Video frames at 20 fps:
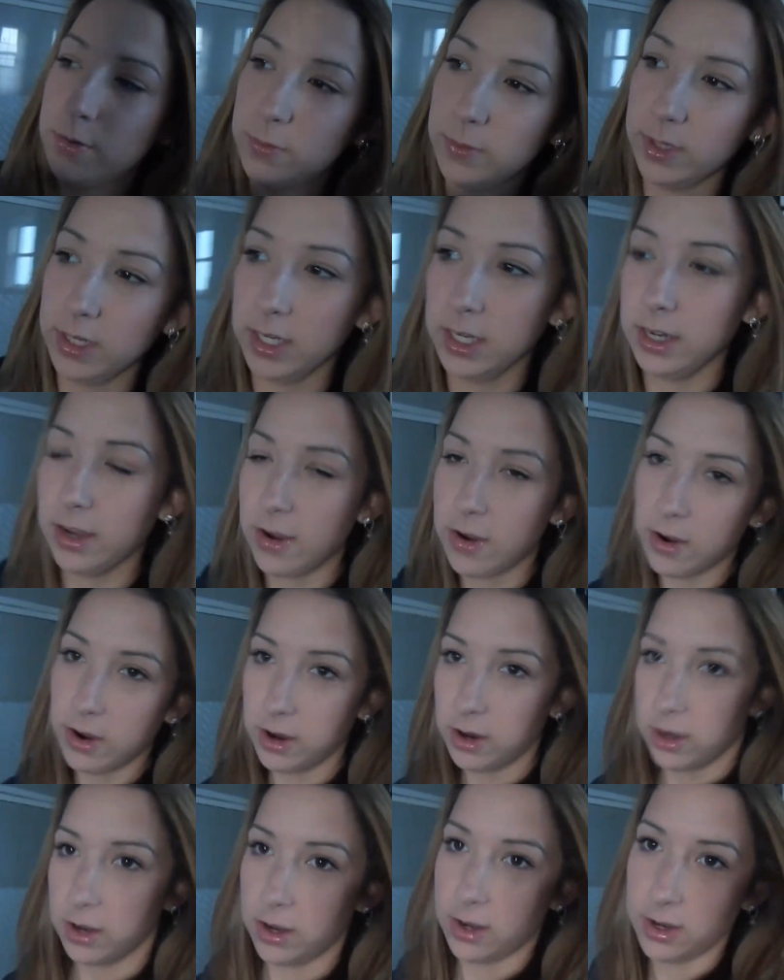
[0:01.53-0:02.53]
we
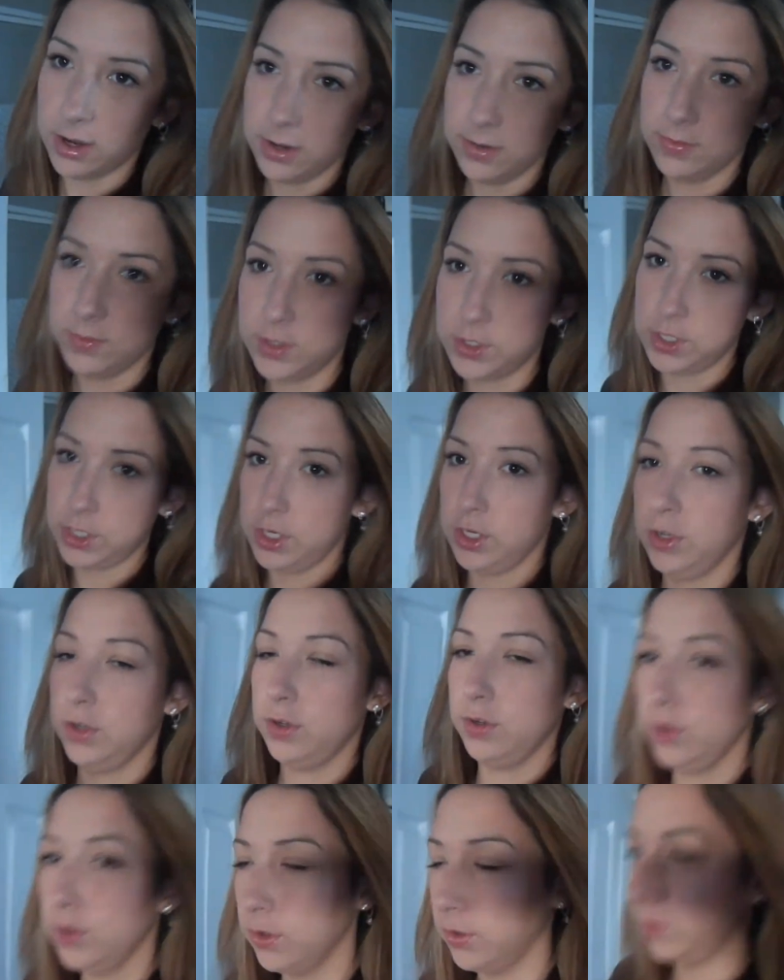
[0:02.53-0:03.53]
are off
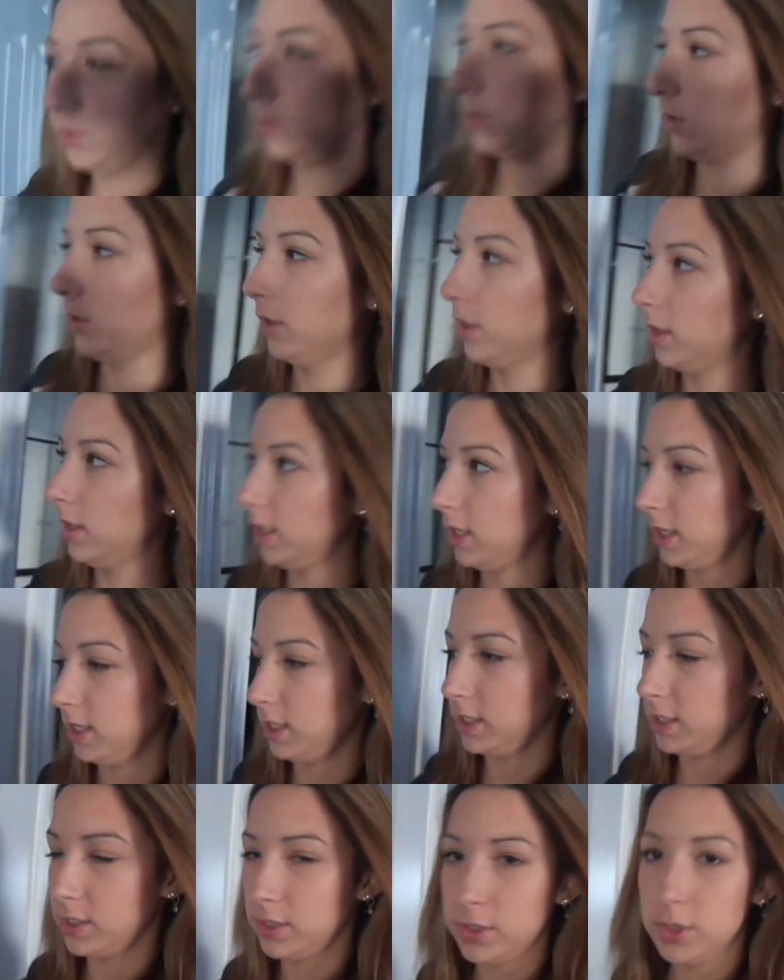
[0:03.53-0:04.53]
to
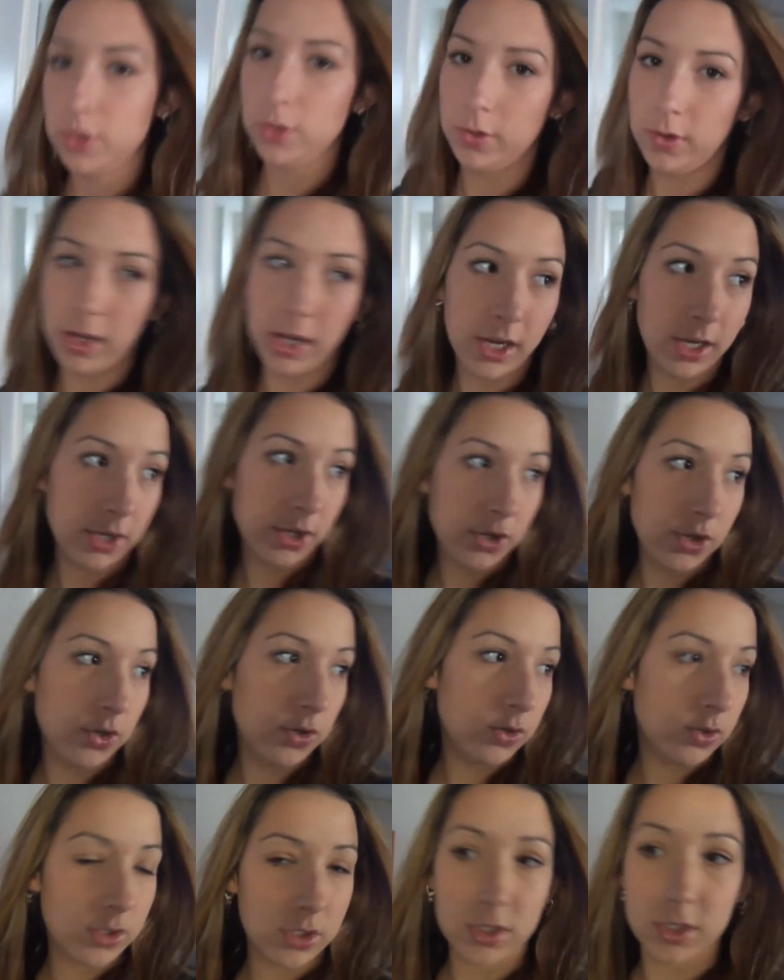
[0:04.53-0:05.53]
this new and
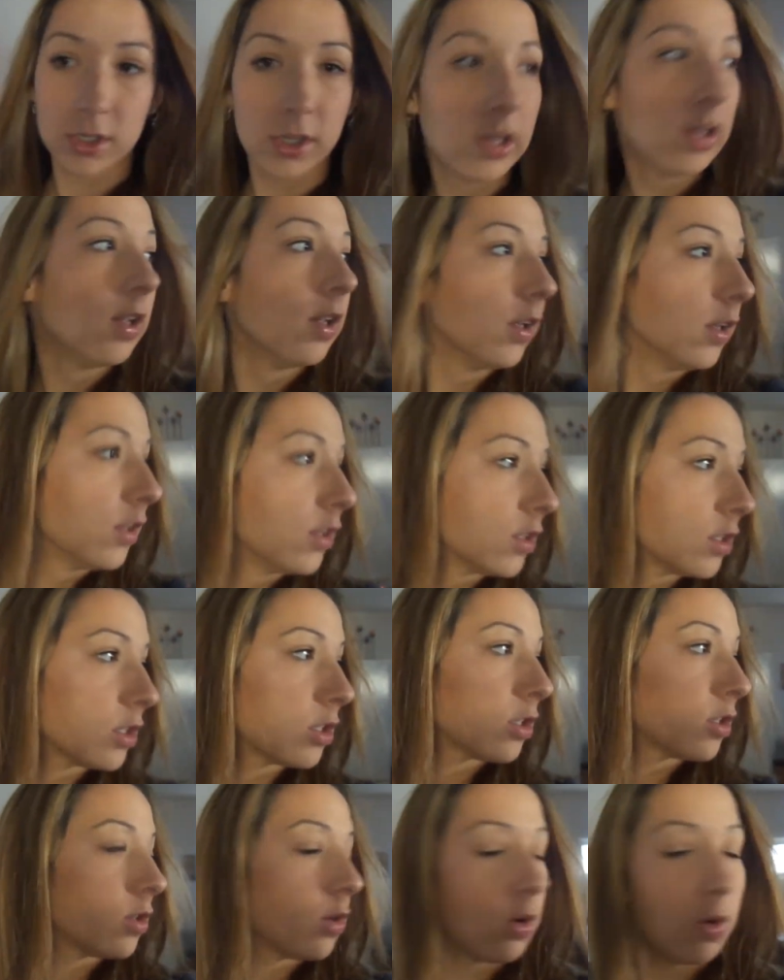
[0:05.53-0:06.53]
used
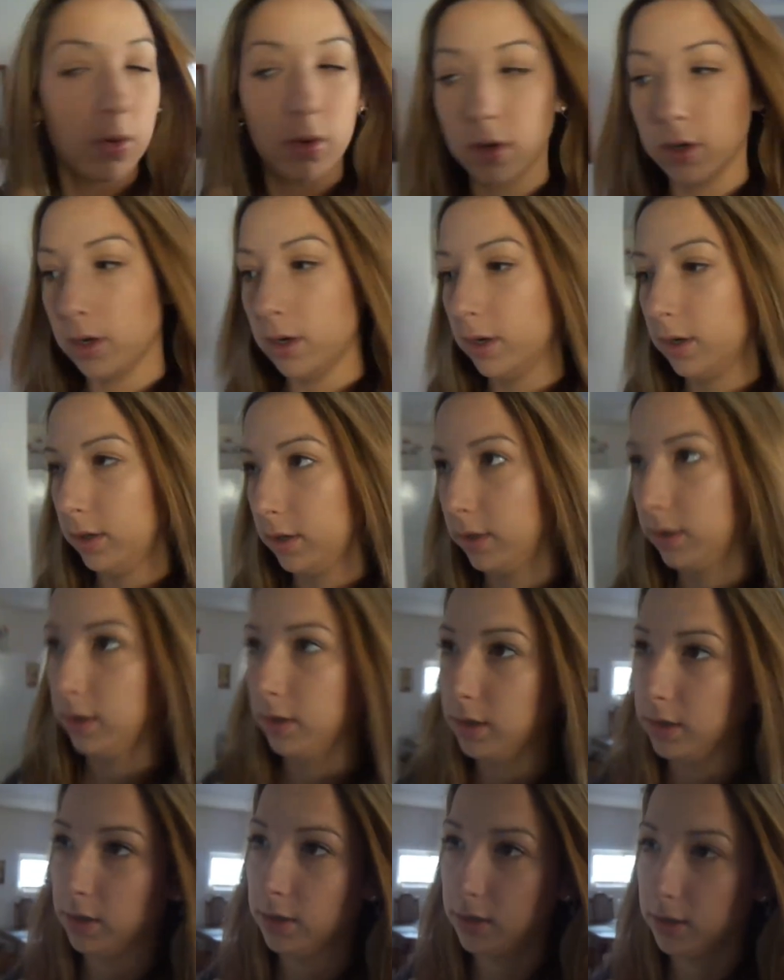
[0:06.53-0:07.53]
store
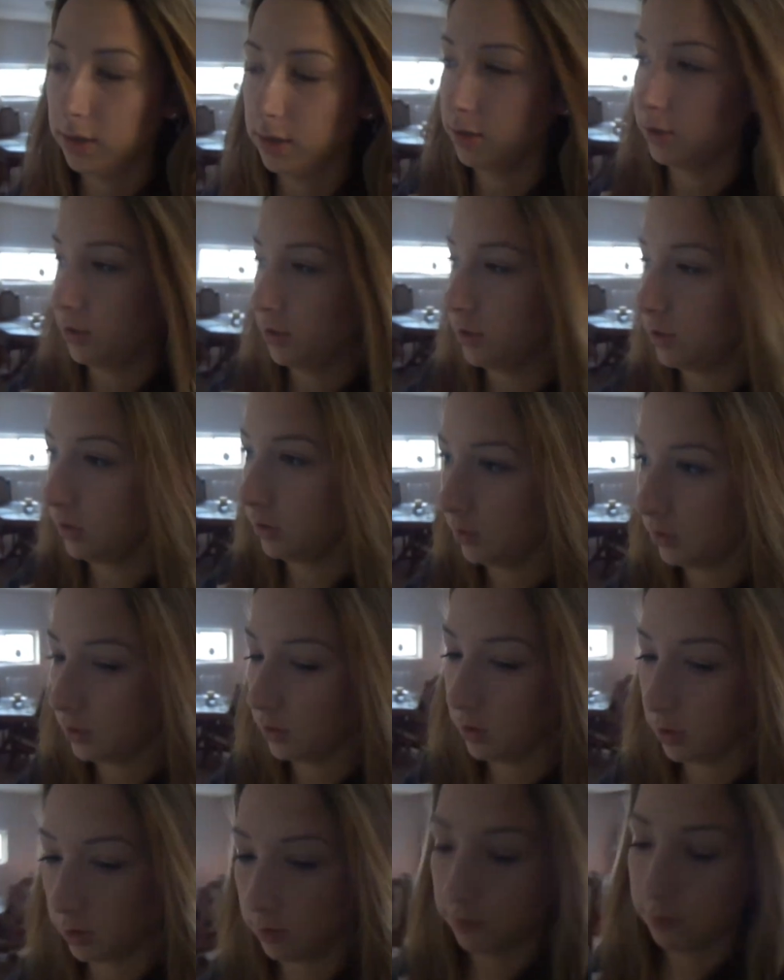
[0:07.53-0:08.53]
to
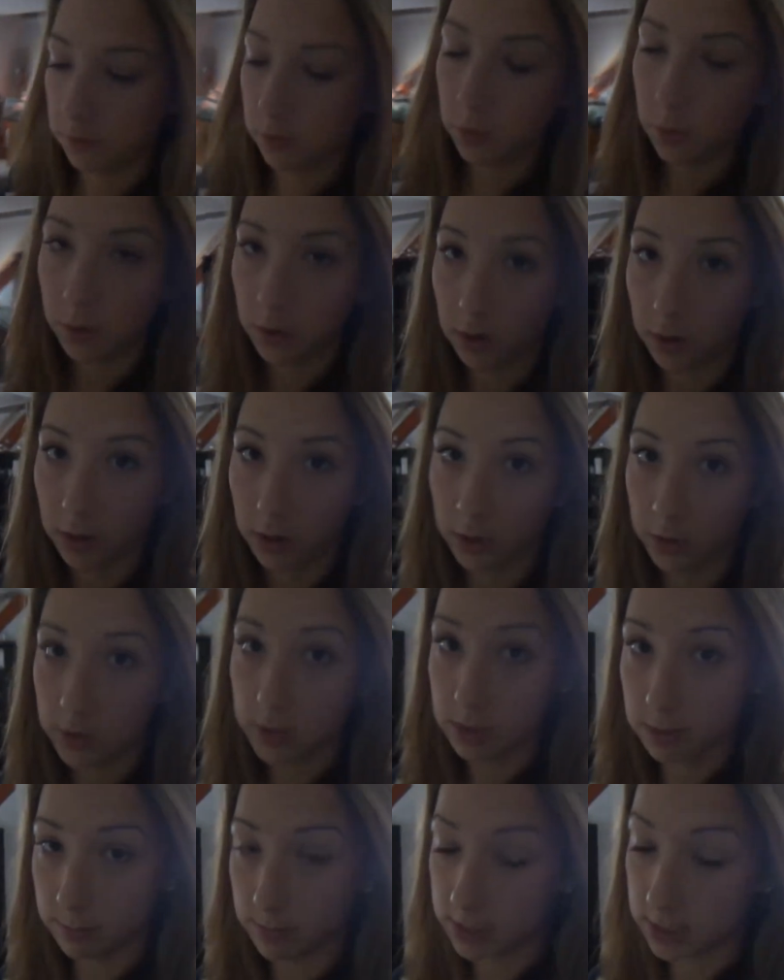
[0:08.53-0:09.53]
look for
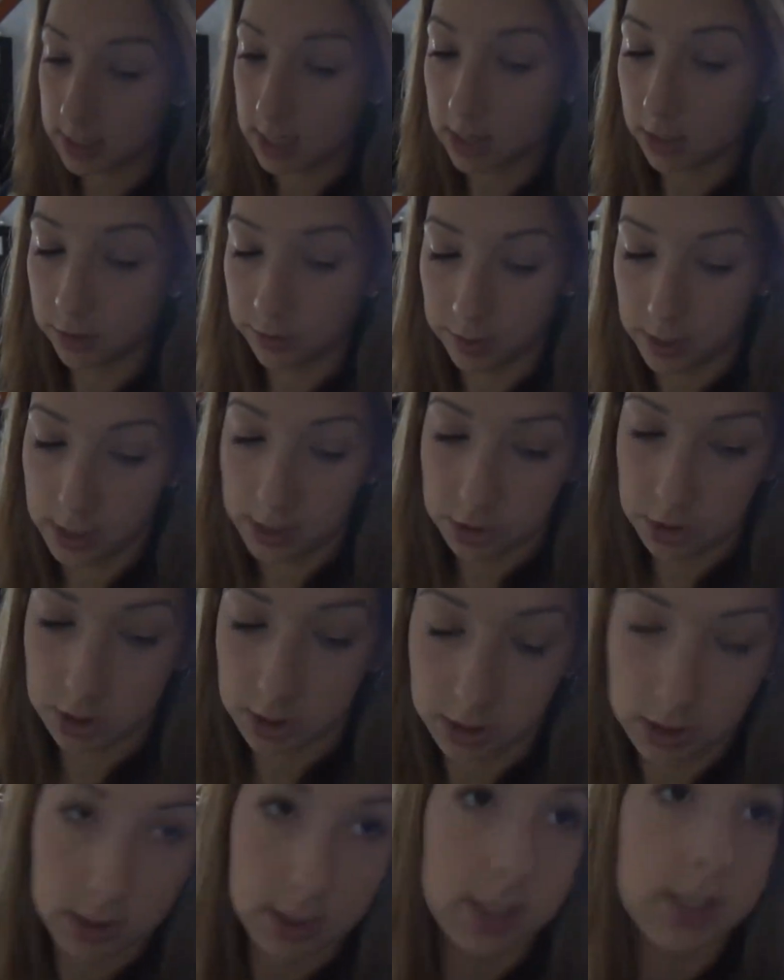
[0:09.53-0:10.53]
Christmas
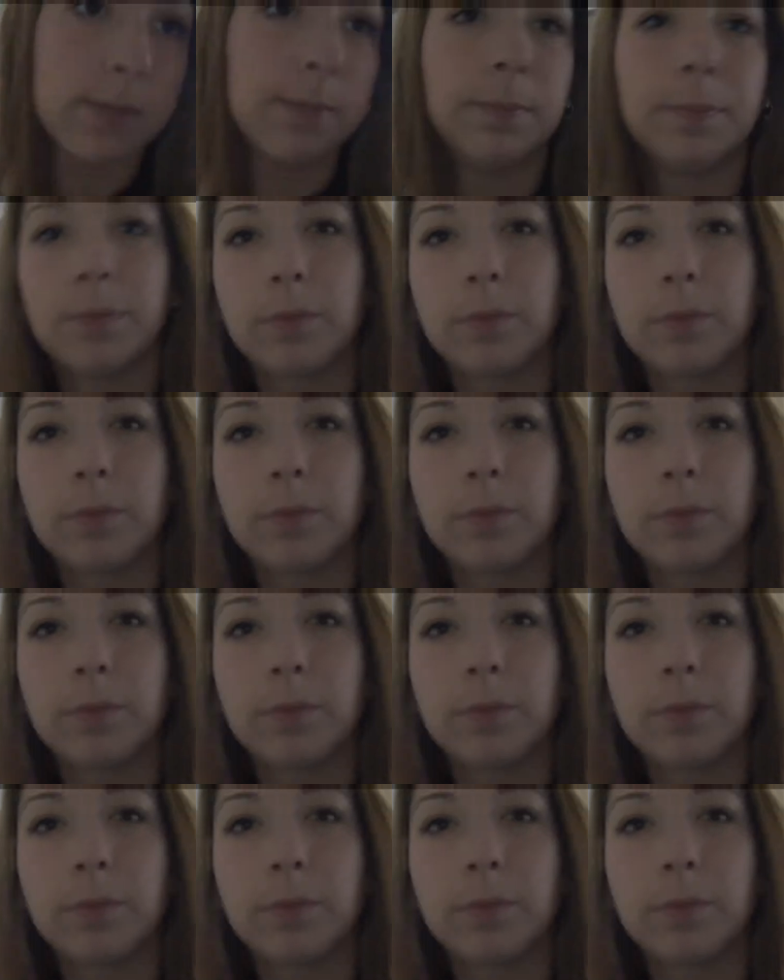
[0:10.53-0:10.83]
decorations